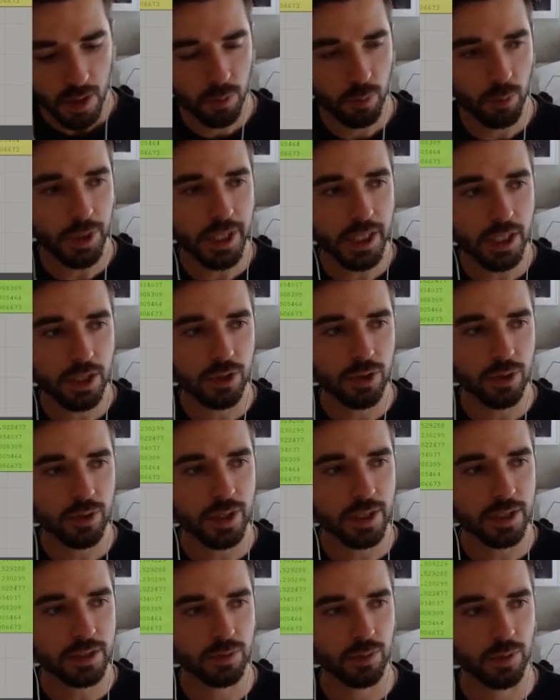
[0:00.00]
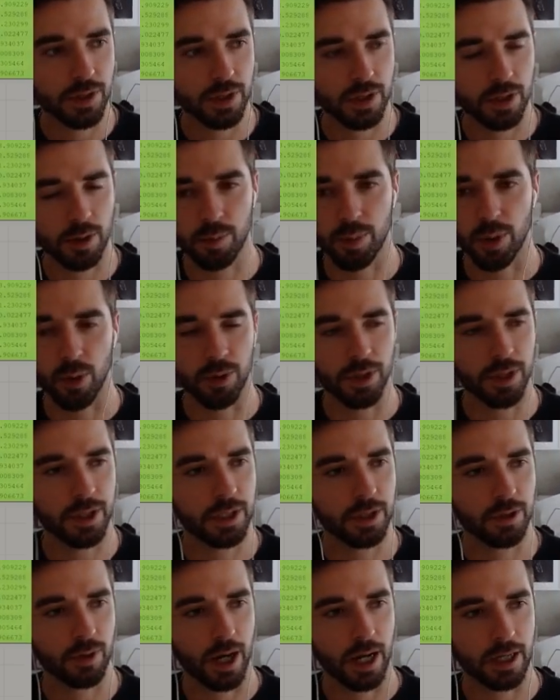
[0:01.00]
We can do this with a component
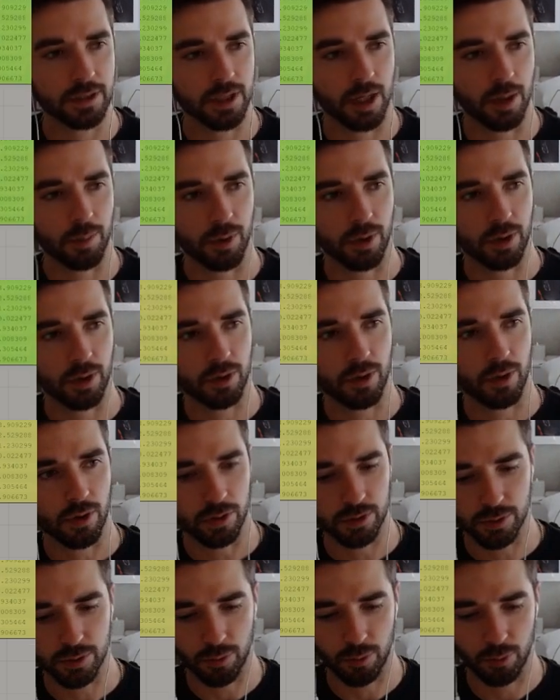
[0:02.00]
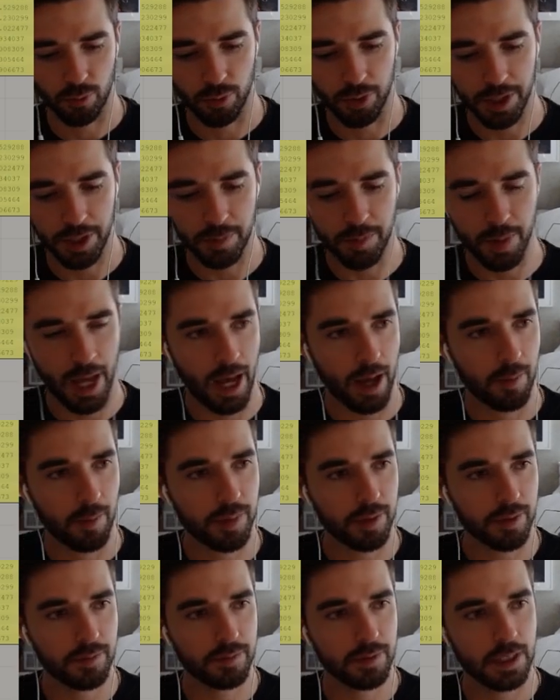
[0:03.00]
in Grasshopper called remap.
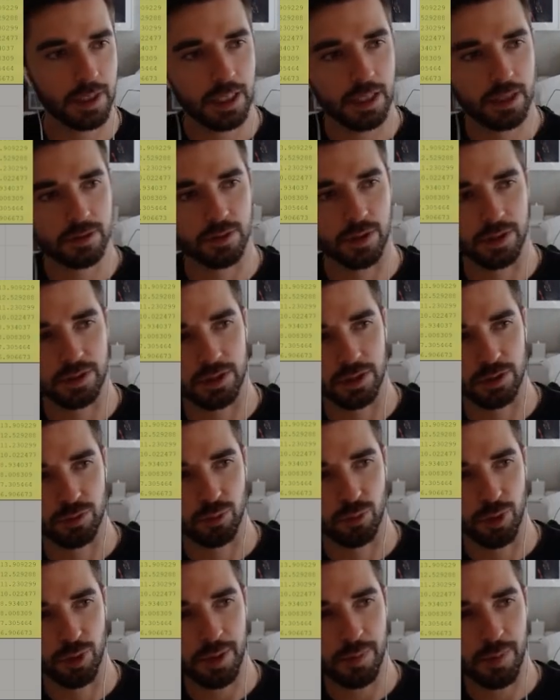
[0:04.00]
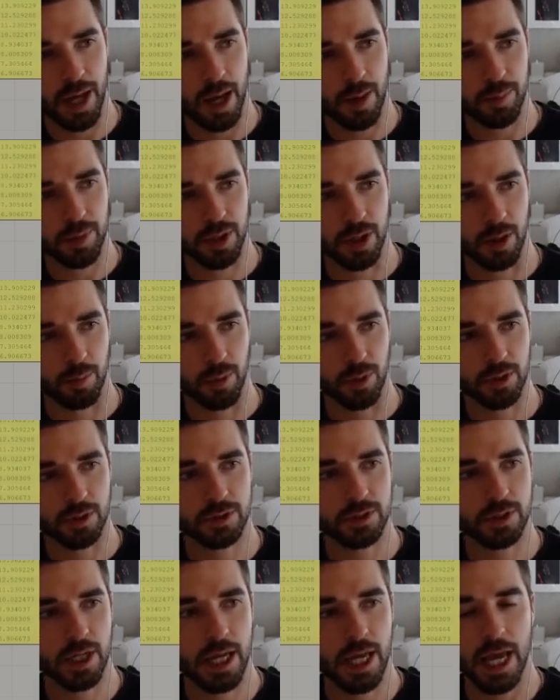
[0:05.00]
So this is remap
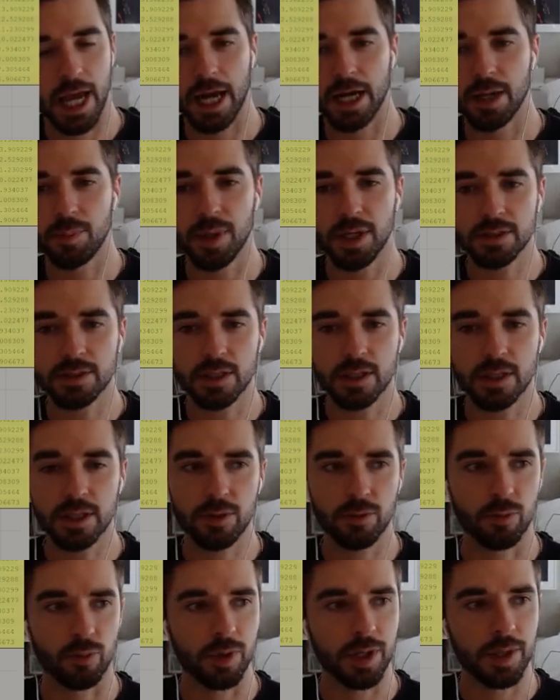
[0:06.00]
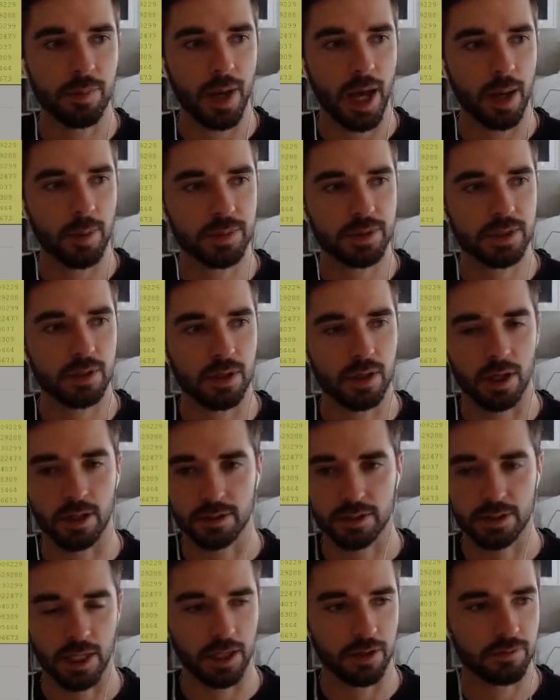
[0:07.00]
numbers, and it basically remaps a
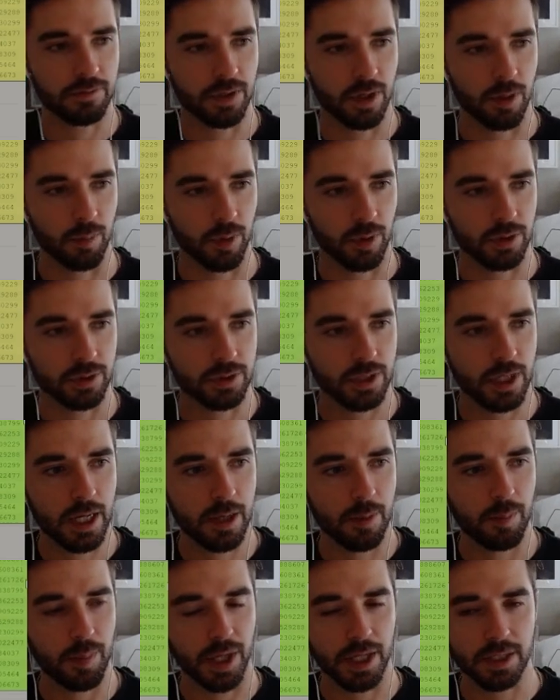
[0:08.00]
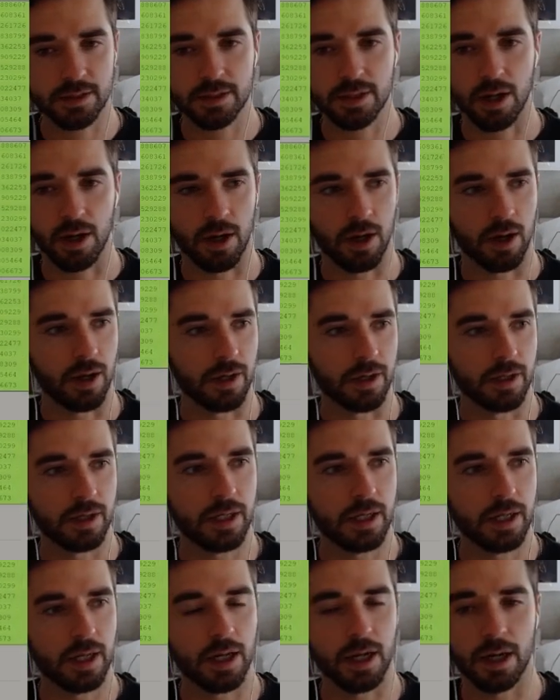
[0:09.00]
set of numbers based on
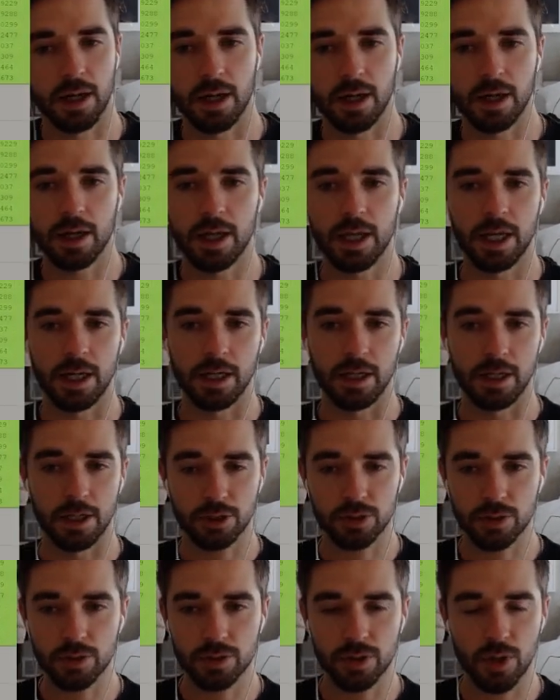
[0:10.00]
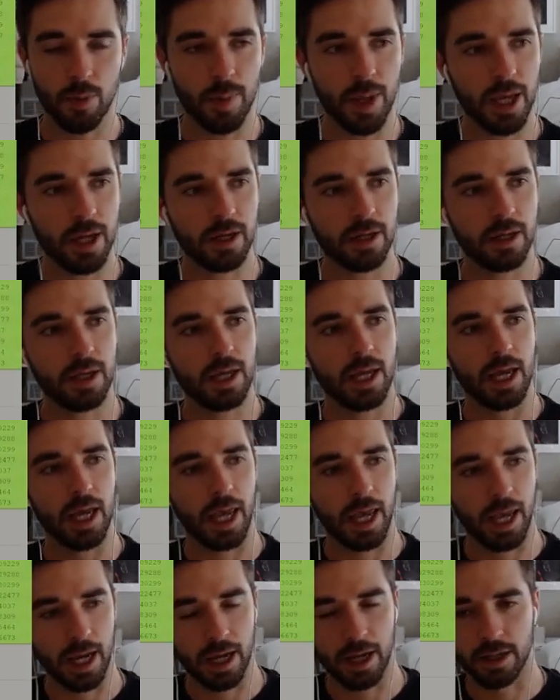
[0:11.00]
an initial domain
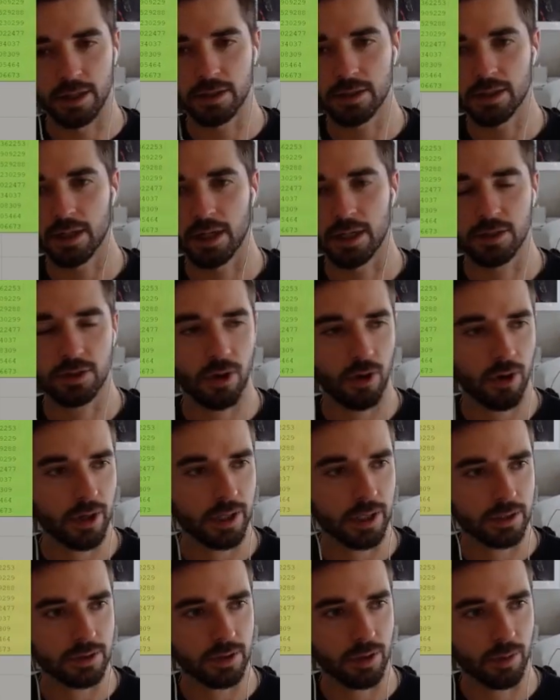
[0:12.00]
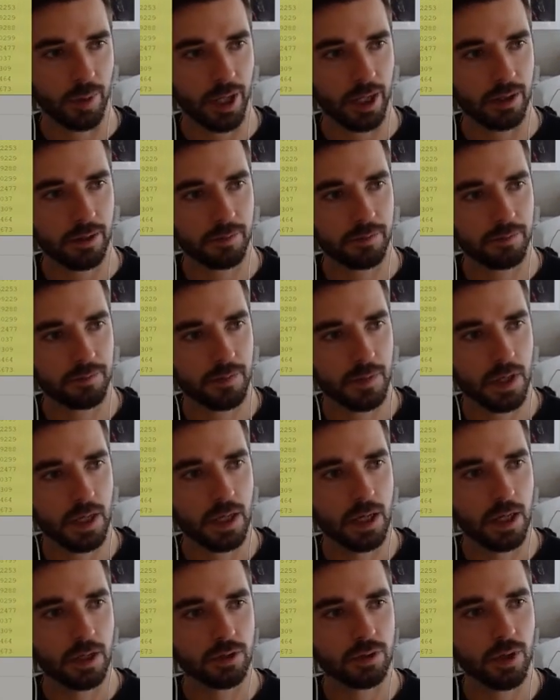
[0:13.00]
and a target domain.
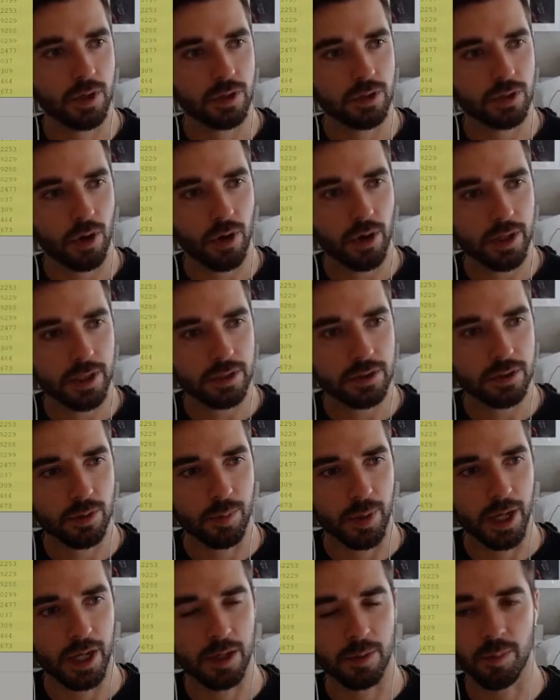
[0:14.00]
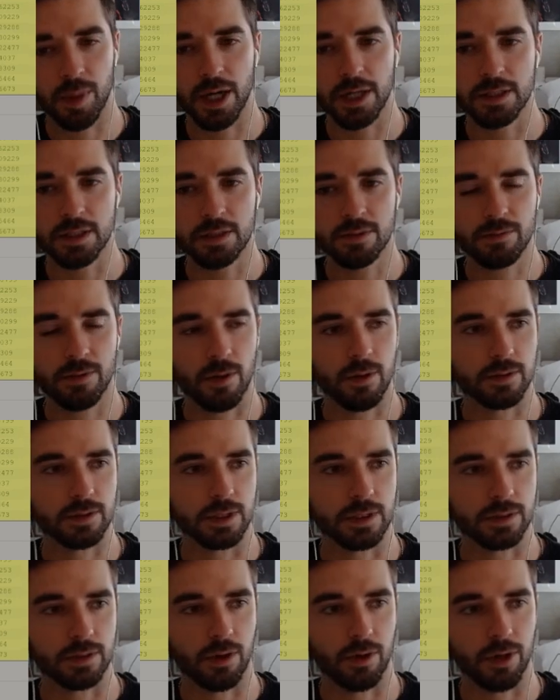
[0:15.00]
So the target domain by default
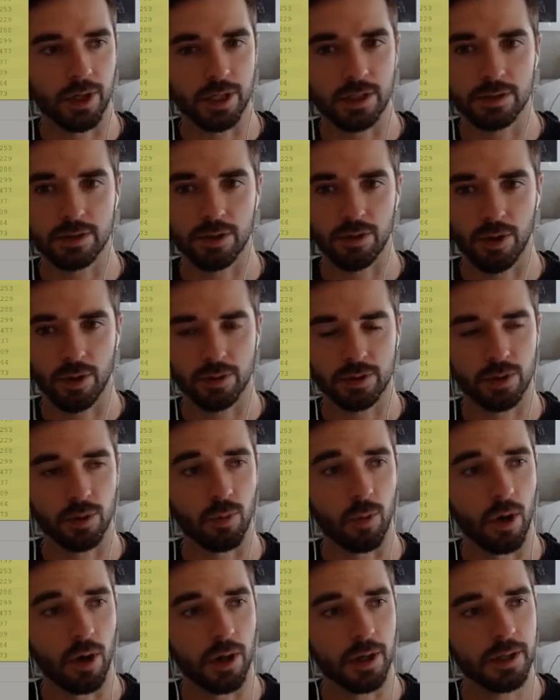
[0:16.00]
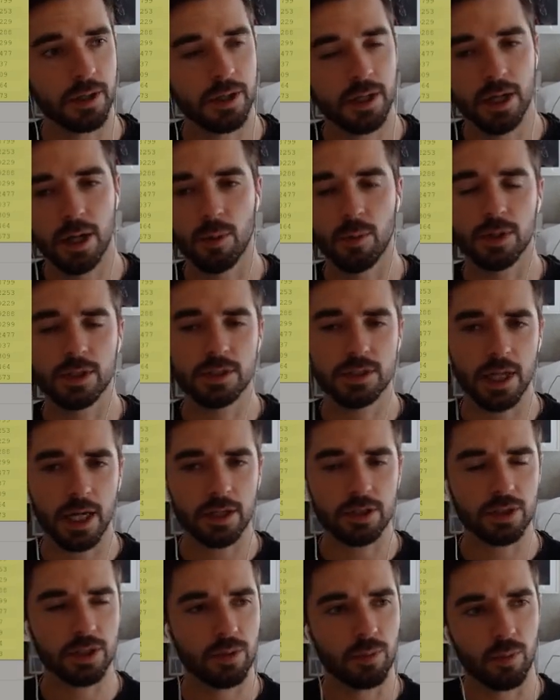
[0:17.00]
is already 0 to 1, which is
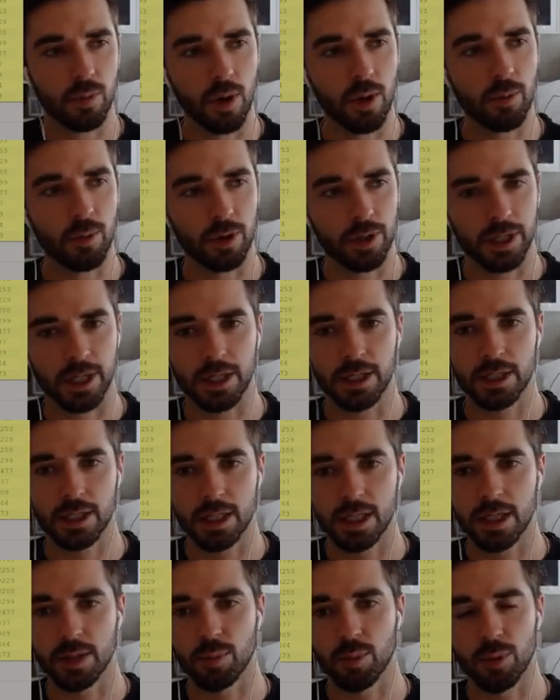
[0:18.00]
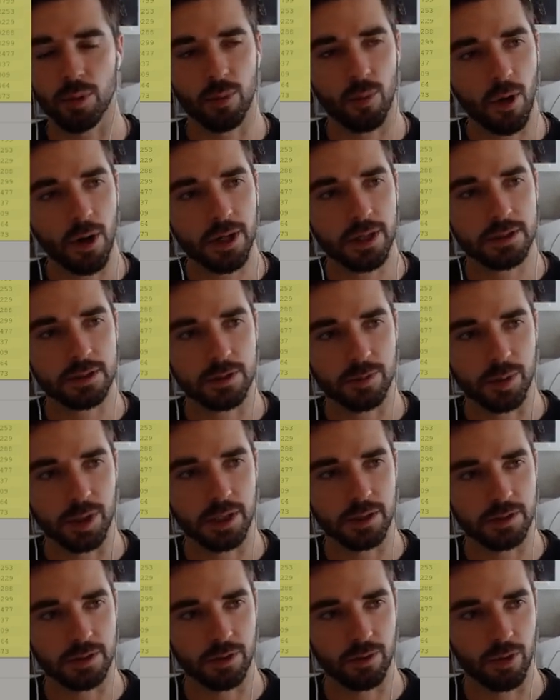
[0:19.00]
actually what we're going to keep. We want it to be
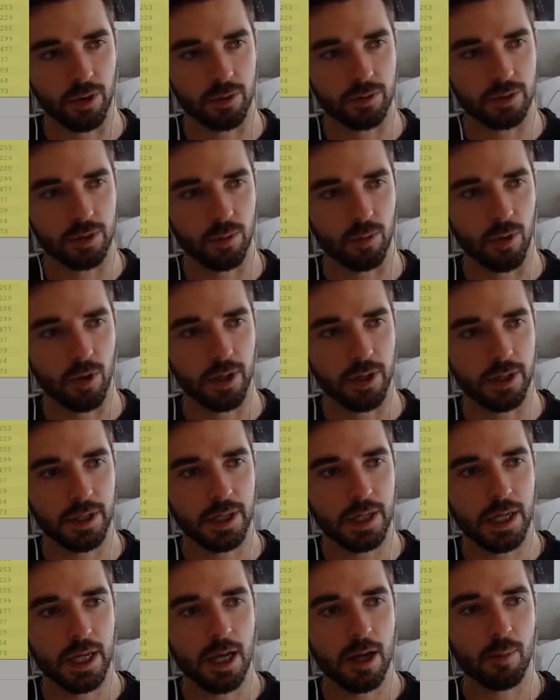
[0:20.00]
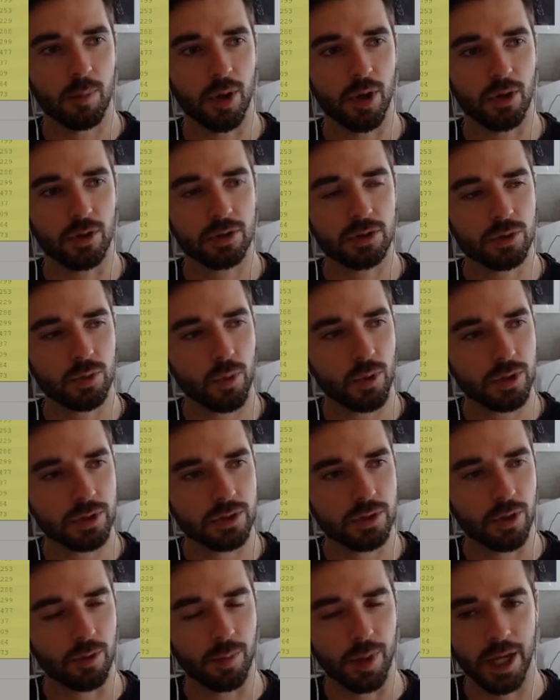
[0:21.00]
0 to 1. But our source
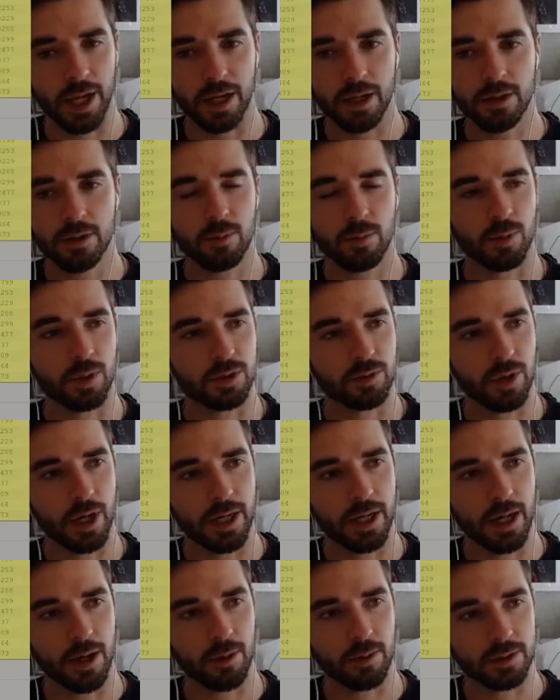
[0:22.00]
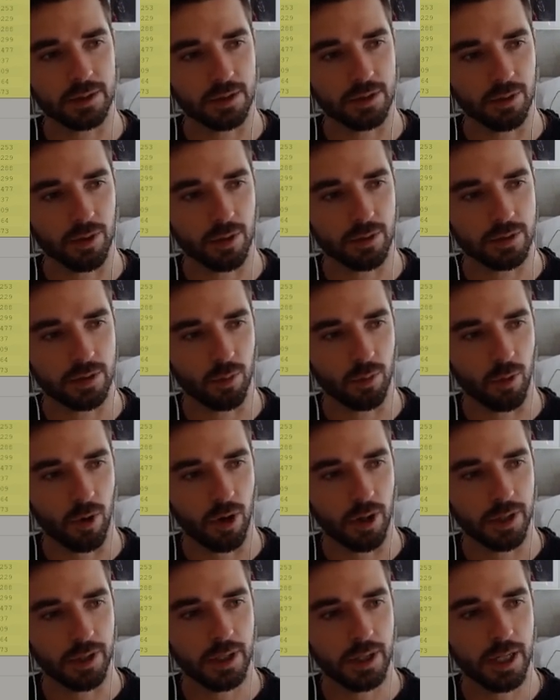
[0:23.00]
domain, which right now is 0 to
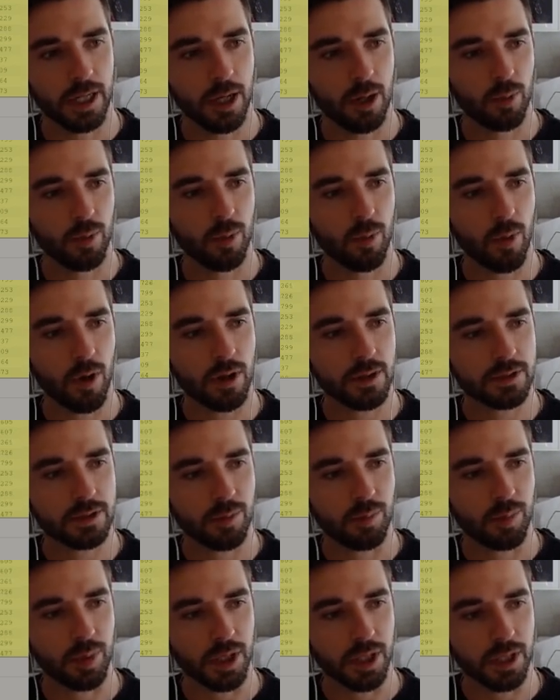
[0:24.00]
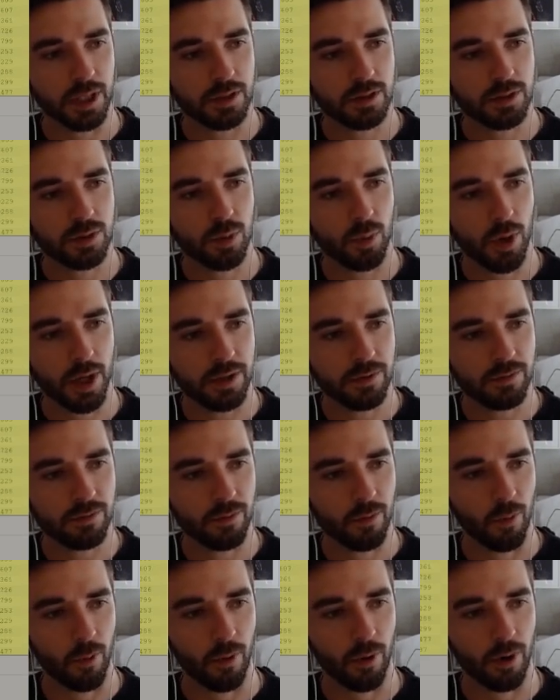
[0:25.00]
1, we want to be
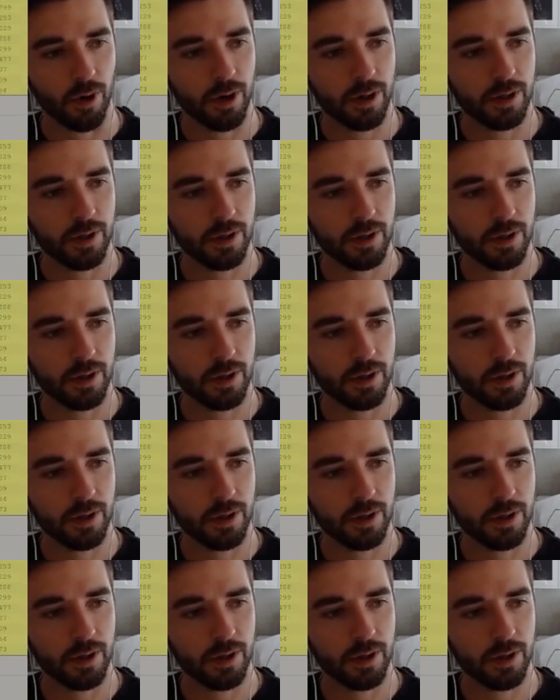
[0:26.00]
24